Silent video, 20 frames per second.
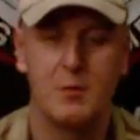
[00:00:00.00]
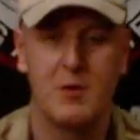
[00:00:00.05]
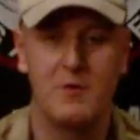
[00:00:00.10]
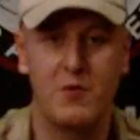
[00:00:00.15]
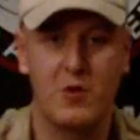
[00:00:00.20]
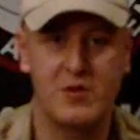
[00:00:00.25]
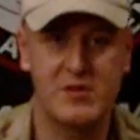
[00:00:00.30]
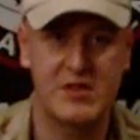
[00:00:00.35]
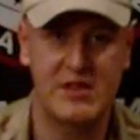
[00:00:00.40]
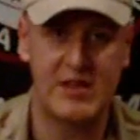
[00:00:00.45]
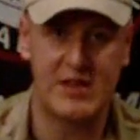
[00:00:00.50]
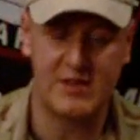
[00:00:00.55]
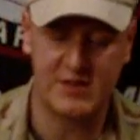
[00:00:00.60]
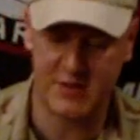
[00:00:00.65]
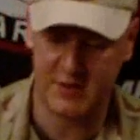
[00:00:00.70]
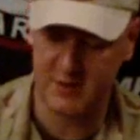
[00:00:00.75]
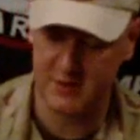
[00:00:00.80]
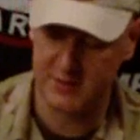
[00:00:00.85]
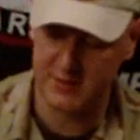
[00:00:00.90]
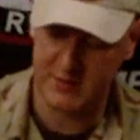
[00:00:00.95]
Moving on to the
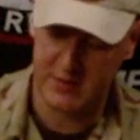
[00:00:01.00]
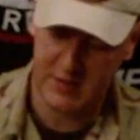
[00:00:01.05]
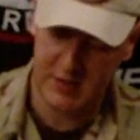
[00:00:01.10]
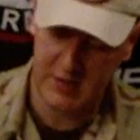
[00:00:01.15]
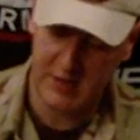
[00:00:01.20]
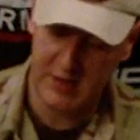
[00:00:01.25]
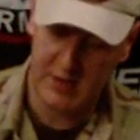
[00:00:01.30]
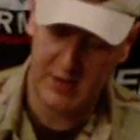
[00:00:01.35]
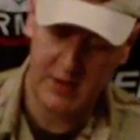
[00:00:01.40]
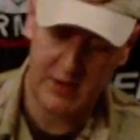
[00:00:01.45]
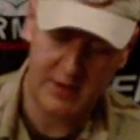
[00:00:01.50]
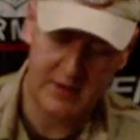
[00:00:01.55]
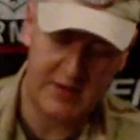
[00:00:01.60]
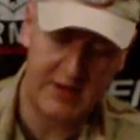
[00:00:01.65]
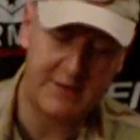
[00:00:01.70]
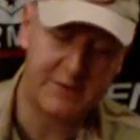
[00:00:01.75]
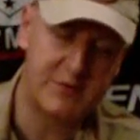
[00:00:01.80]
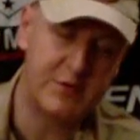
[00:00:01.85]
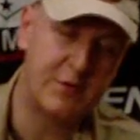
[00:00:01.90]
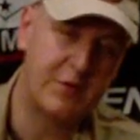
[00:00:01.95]
internals,
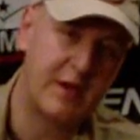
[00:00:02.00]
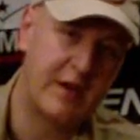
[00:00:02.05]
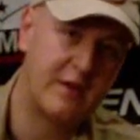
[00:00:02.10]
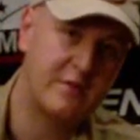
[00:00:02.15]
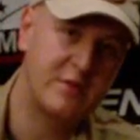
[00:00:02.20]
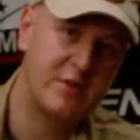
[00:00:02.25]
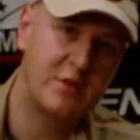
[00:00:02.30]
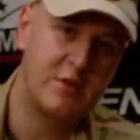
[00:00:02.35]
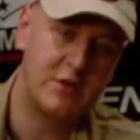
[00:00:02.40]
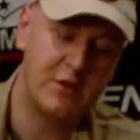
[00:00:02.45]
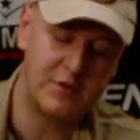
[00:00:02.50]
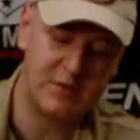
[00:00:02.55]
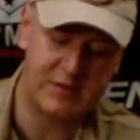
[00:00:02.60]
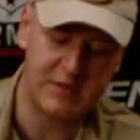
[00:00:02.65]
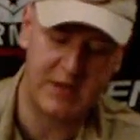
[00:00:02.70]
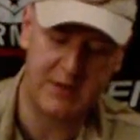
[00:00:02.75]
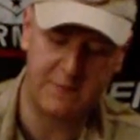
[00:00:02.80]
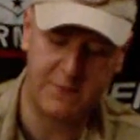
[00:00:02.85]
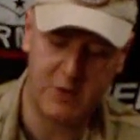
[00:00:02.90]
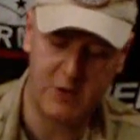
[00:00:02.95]
the F2000
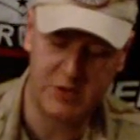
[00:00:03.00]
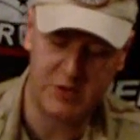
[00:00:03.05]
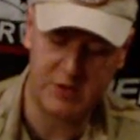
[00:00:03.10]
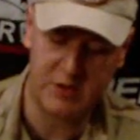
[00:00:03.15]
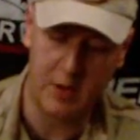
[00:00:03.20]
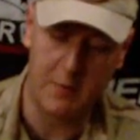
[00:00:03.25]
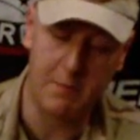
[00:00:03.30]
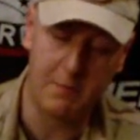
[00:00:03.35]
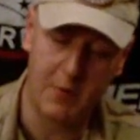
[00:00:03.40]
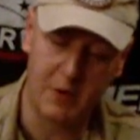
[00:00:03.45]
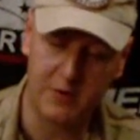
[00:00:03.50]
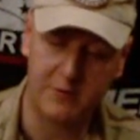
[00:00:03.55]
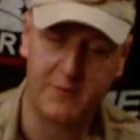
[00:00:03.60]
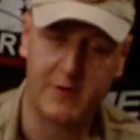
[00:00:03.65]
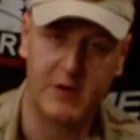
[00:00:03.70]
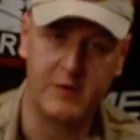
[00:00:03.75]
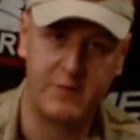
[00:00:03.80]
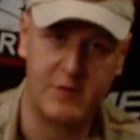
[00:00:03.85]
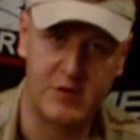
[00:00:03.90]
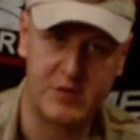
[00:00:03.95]
uses a
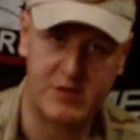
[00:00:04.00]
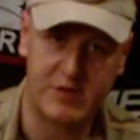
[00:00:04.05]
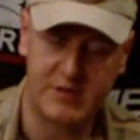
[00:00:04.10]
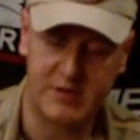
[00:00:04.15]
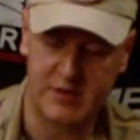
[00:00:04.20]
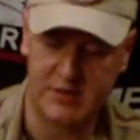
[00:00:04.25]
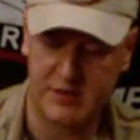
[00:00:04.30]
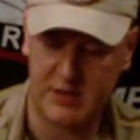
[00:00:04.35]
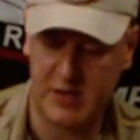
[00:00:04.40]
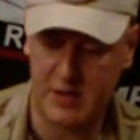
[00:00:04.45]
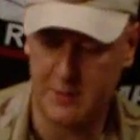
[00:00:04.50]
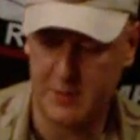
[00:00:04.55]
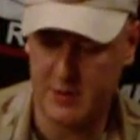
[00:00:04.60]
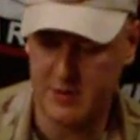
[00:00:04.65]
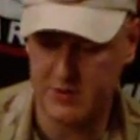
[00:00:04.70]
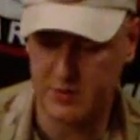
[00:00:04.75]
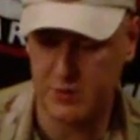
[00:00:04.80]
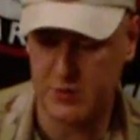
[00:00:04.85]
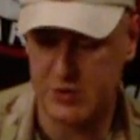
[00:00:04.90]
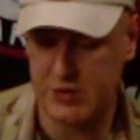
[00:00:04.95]
modified version 6
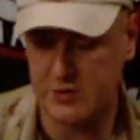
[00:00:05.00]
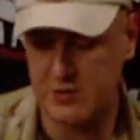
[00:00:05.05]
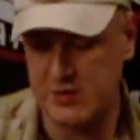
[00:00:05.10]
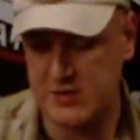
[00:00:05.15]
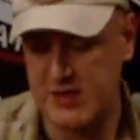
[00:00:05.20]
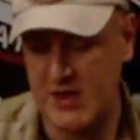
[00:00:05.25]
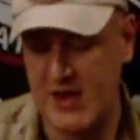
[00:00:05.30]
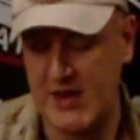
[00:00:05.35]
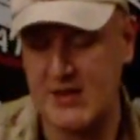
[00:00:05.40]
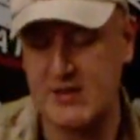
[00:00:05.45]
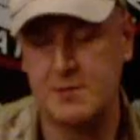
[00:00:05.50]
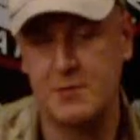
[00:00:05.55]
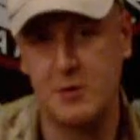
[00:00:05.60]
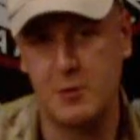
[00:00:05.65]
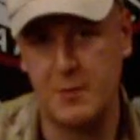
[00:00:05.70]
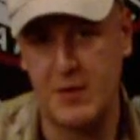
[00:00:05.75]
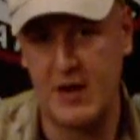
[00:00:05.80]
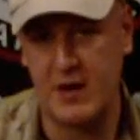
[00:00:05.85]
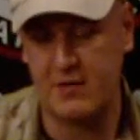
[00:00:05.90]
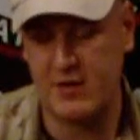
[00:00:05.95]
gearbox, which uses
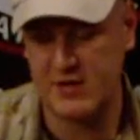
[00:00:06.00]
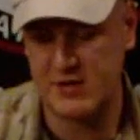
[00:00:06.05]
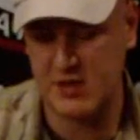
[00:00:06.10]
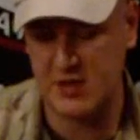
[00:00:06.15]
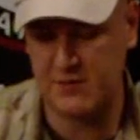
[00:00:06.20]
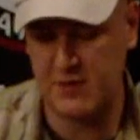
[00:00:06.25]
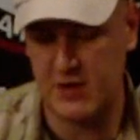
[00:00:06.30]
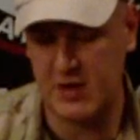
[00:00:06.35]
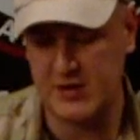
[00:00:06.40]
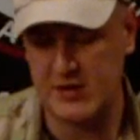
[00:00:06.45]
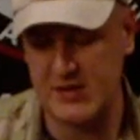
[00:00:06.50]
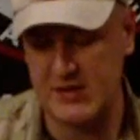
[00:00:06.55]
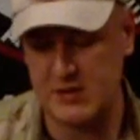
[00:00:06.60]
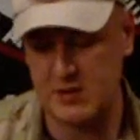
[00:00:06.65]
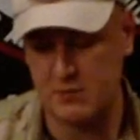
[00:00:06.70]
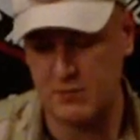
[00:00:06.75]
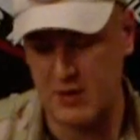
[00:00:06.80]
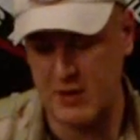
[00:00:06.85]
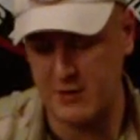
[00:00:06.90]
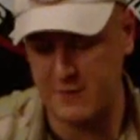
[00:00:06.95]
8mm bearings, giving it a
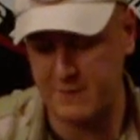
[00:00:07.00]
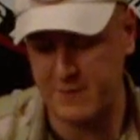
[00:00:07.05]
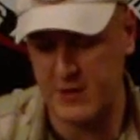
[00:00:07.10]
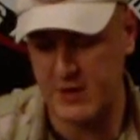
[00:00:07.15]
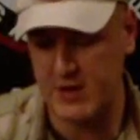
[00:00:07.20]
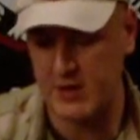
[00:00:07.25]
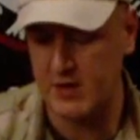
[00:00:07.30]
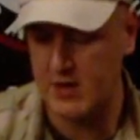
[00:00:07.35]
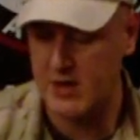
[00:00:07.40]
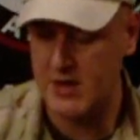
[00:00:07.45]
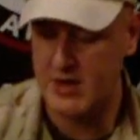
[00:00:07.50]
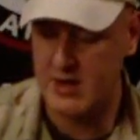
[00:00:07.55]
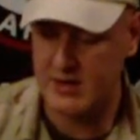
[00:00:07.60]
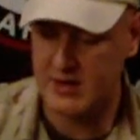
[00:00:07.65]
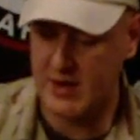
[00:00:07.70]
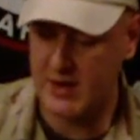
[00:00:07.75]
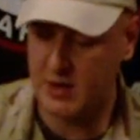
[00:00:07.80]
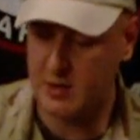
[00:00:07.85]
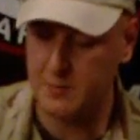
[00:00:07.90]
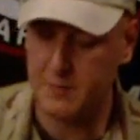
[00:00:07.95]
decent rate of fire.
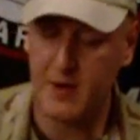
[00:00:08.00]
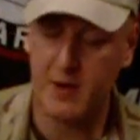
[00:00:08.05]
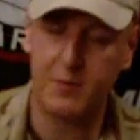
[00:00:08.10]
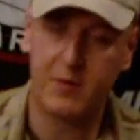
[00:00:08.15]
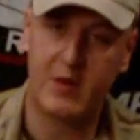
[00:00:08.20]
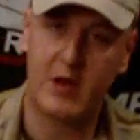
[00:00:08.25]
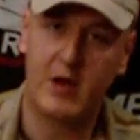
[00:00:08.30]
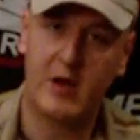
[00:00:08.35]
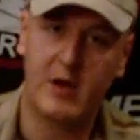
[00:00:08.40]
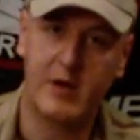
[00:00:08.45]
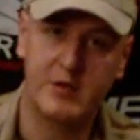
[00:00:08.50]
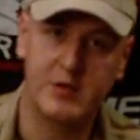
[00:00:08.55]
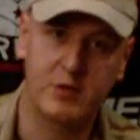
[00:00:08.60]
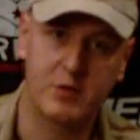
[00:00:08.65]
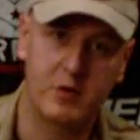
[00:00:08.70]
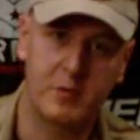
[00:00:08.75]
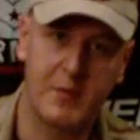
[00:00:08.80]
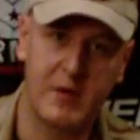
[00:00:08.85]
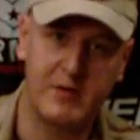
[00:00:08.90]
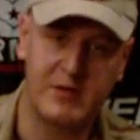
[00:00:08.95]
That combined with a high
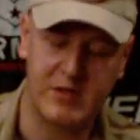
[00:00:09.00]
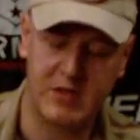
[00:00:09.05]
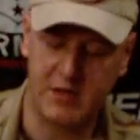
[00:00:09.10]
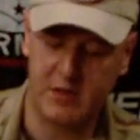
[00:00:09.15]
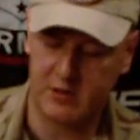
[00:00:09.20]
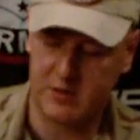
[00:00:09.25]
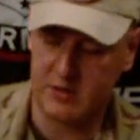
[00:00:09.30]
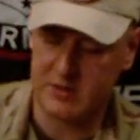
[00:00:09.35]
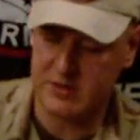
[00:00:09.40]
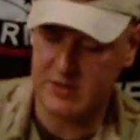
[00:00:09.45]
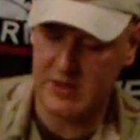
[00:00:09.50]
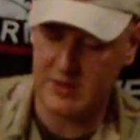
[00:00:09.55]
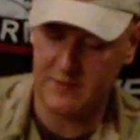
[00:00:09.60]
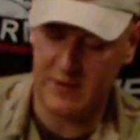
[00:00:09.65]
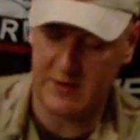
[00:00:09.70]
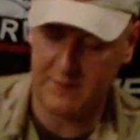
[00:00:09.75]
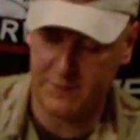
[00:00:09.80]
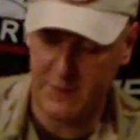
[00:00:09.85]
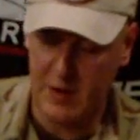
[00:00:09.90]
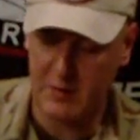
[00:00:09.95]
torque motor does give
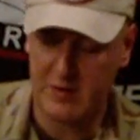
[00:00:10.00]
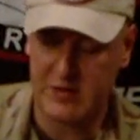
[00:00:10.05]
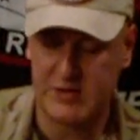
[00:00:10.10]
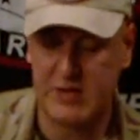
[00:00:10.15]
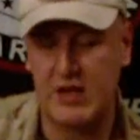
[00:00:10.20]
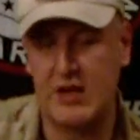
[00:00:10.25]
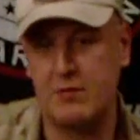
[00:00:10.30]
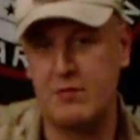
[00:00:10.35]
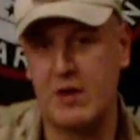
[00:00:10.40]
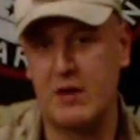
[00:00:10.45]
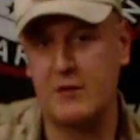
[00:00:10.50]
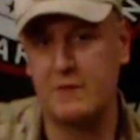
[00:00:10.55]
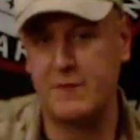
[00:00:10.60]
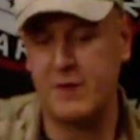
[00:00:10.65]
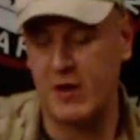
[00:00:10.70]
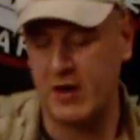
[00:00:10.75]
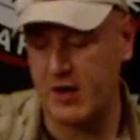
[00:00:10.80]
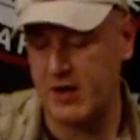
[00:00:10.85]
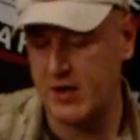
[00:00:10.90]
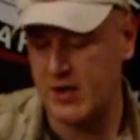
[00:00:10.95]
a very steady rate of
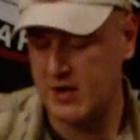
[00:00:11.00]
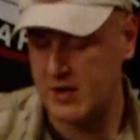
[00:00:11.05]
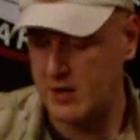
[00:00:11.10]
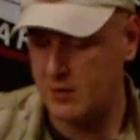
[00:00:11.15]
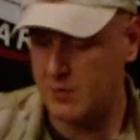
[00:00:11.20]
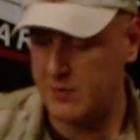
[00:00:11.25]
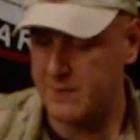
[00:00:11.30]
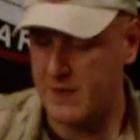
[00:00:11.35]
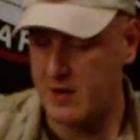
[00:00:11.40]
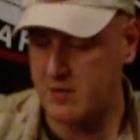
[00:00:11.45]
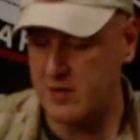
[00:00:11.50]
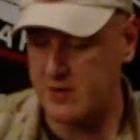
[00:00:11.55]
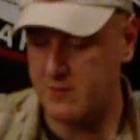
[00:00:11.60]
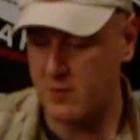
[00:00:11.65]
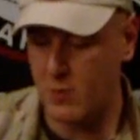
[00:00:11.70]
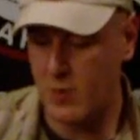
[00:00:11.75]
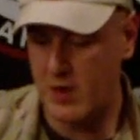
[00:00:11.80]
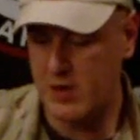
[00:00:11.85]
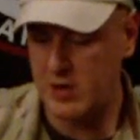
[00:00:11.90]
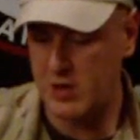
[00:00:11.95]
fire. We found
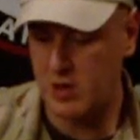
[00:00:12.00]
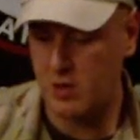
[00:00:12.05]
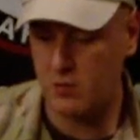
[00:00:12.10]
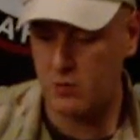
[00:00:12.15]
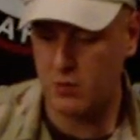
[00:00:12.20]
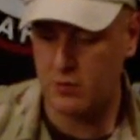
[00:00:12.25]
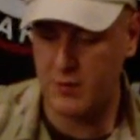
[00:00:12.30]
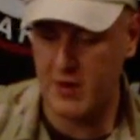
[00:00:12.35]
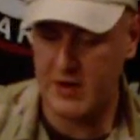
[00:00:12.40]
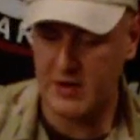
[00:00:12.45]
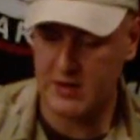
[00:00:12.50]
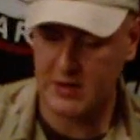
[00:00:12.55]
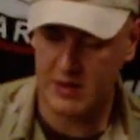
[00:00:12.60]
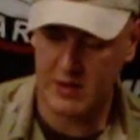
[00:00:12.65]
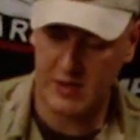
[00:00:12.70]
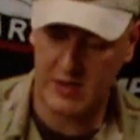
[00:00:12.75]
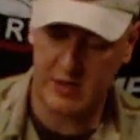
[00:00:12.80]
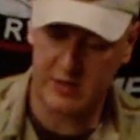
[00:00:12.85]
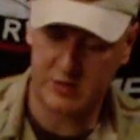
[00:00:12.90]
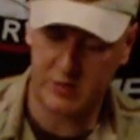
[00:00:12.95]
even when you crank
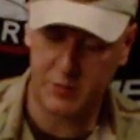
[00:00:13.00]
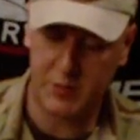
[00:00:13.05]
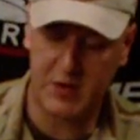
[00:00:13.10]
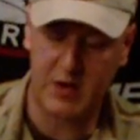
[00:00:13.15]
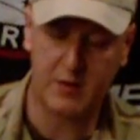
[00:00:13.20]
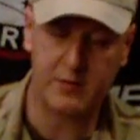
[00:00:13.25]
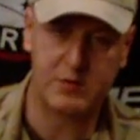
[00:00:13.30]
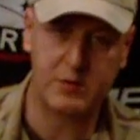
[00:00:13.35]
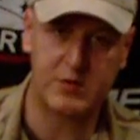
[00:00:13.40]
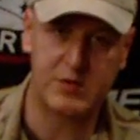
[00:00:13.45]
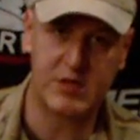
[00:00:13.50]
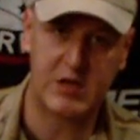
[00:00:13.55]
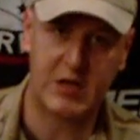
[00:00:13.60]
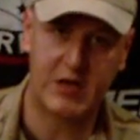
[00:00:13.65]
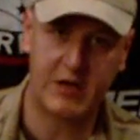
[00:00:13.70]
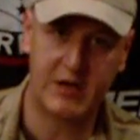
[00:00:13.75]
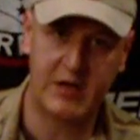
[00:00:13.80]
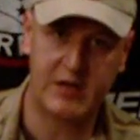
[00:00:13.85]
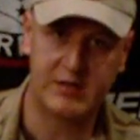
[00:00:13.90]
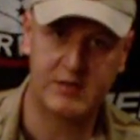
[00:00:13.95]
the spring up to its
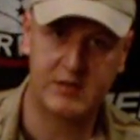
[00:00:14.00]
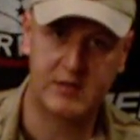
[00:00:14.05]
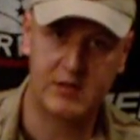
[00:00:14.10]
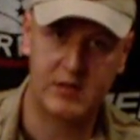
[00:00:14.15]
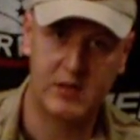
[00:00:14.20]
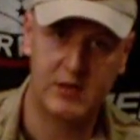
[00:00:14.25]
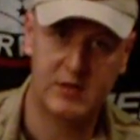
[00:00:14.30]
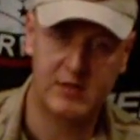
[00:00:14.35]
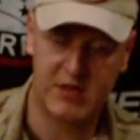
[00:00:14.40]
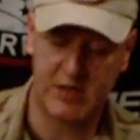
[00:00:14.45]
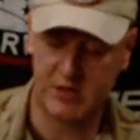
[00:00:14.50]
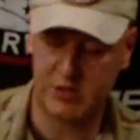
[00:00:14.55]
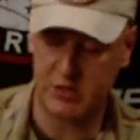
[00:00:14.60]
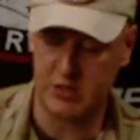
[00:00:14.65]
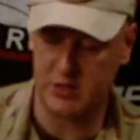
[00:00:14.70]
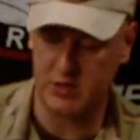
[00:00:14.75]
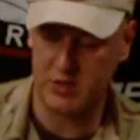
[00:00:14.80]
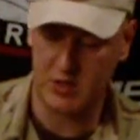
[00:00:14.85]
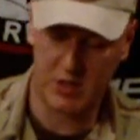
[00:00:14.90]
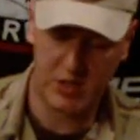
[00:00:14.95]
highest
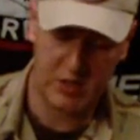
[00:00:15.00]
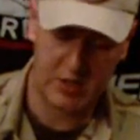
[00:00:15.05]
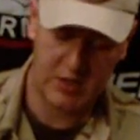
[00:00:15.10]
tension